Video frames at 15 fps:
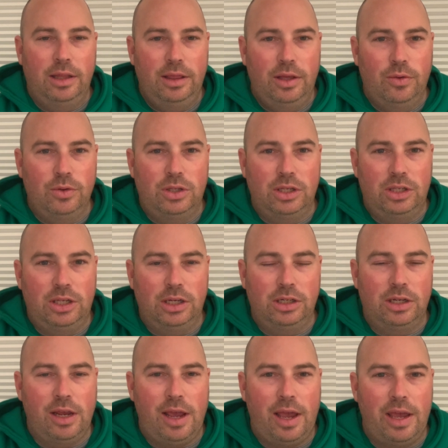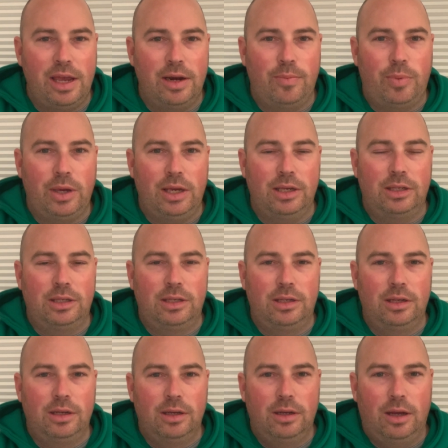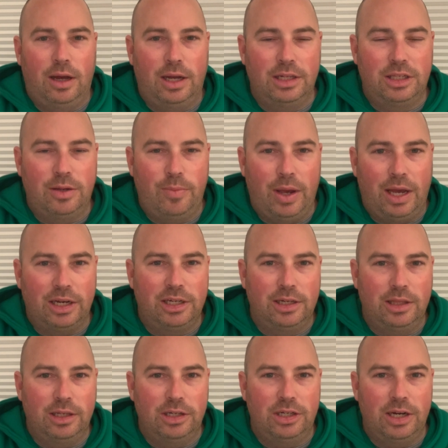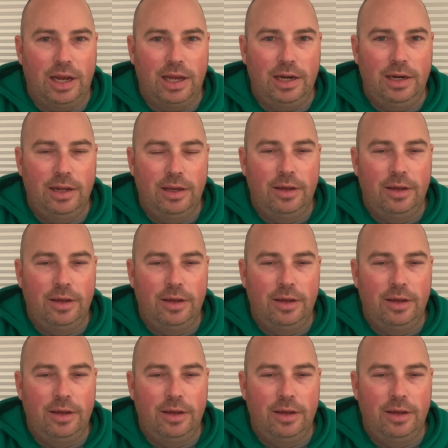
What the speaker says: There was essentially a hit piece on Sebastian Lletget,